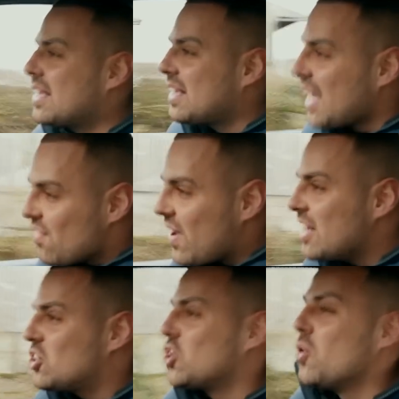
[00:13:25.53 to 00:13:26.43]
give it
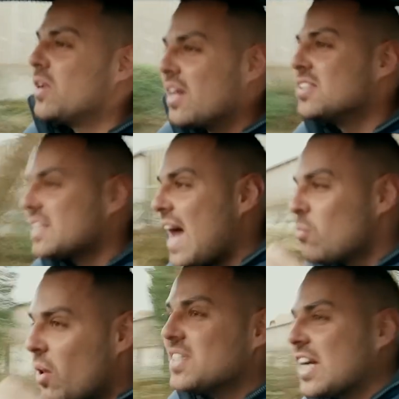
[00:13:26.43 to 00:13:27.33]
its due and
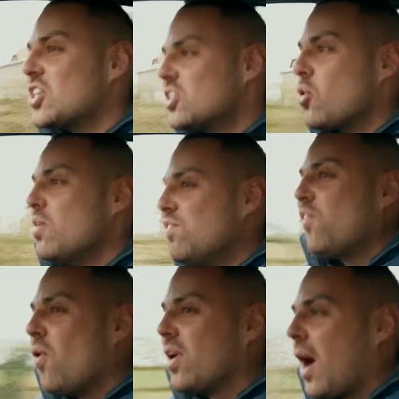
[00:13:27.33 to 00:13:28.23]
understand what it's actually doing
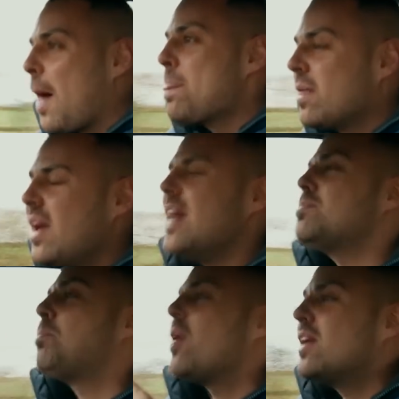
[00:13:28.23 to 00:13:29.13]
for you,
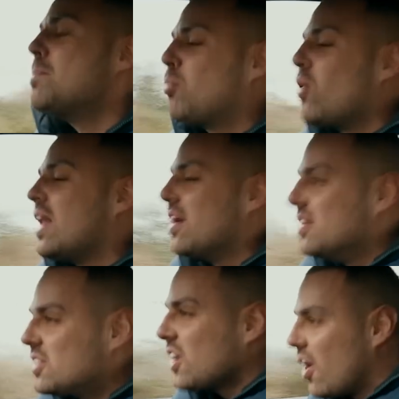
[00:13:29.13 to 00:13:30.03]
it's bloody
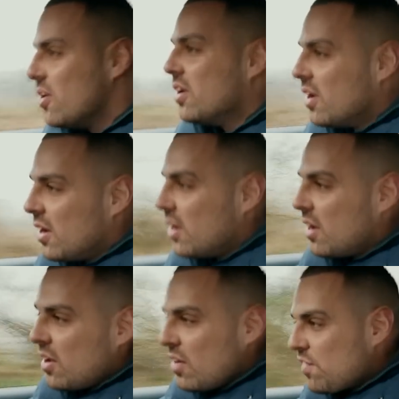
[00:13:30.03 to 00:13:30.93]
brilliant. So
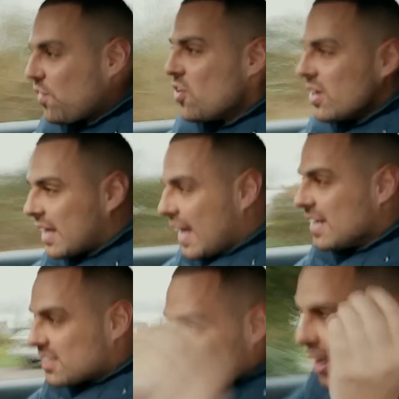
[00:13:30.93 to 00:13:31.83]
through the
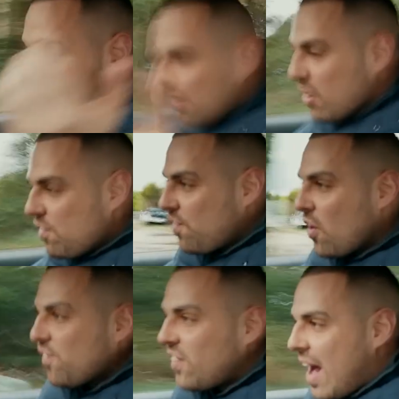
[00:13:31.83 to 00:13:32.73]
gears, look,
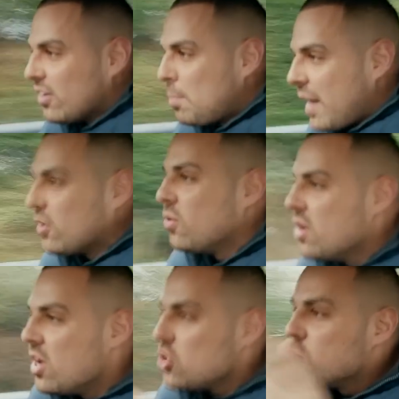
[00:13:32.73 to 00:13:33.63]
foot flat on the pedal,
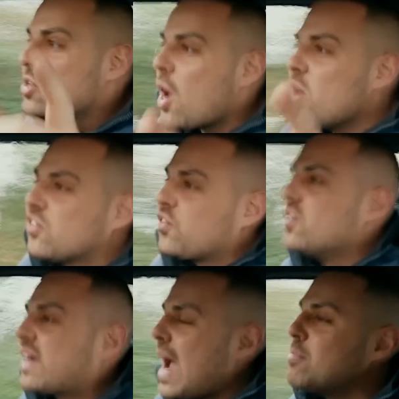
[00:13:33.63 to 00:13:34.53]
you'll notice through
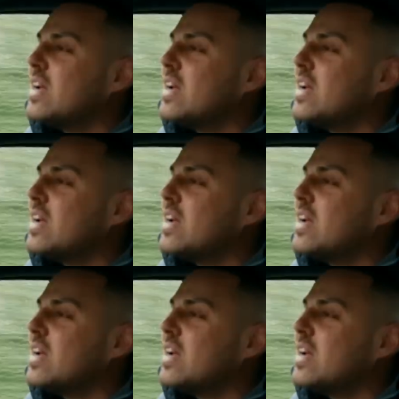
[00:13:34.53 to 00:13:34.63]
the camera